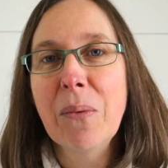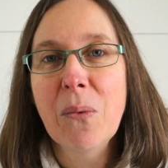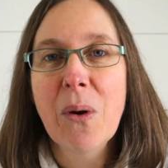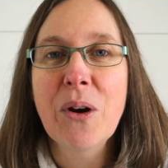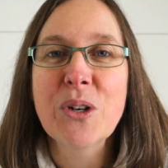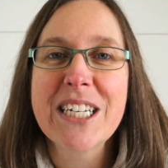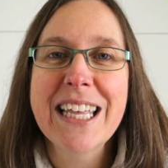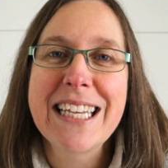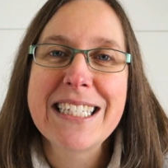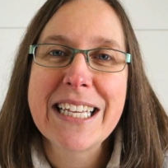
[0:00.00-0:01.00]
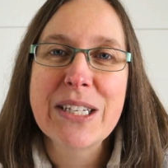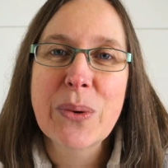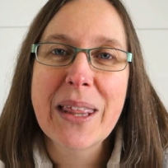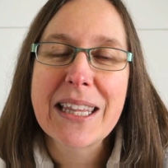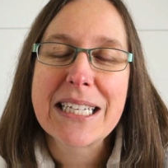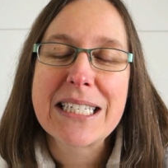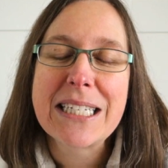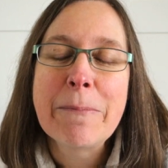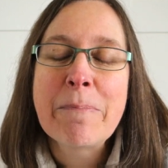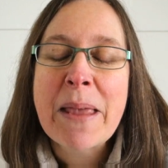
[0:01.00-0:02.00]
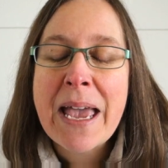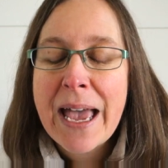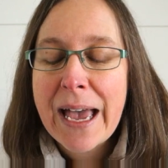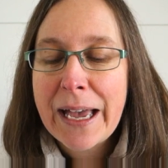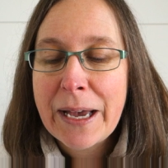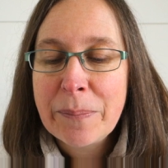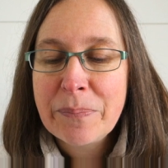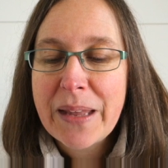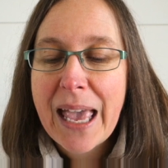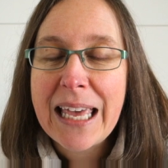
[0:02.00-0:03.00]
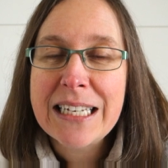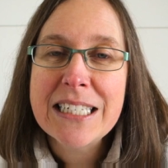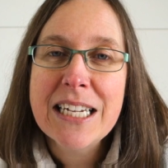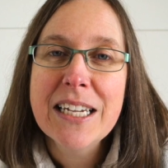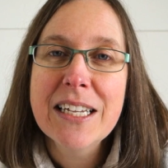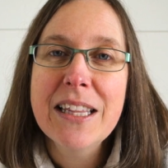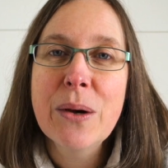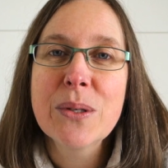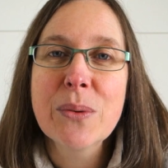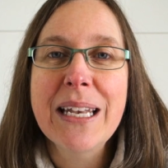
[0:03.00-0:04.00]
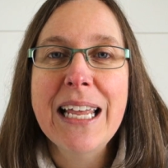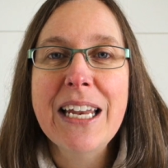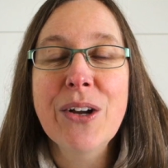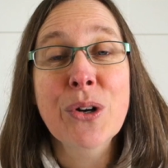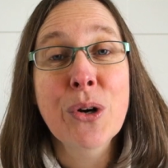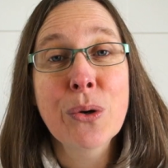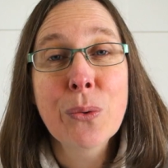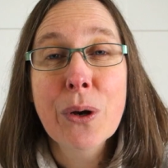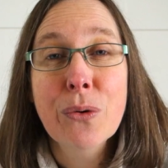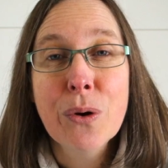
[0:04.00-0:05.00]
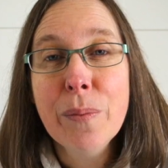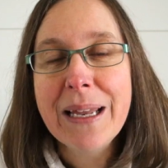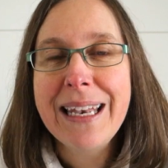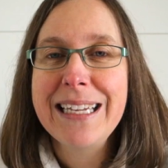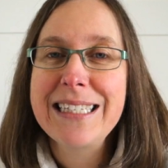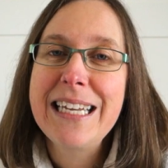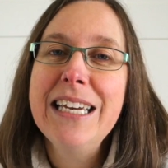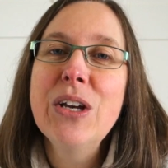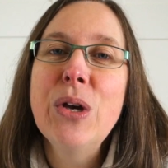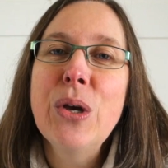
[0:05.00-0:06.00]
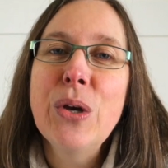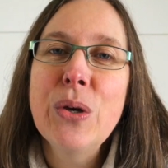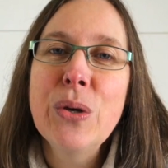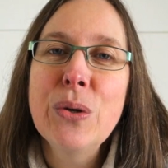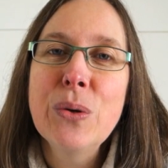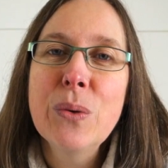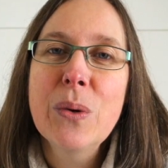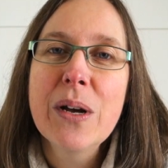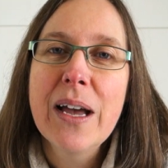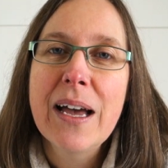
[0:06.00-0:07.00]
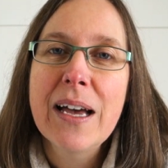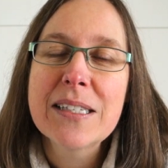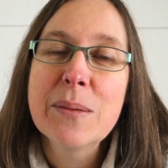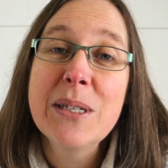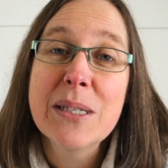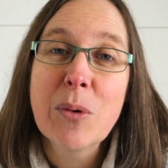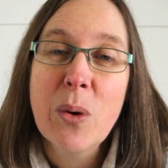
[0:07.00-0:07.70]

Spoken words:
why not share these things with others? And there was one lady on a goldwork group, Lesley, who asked me some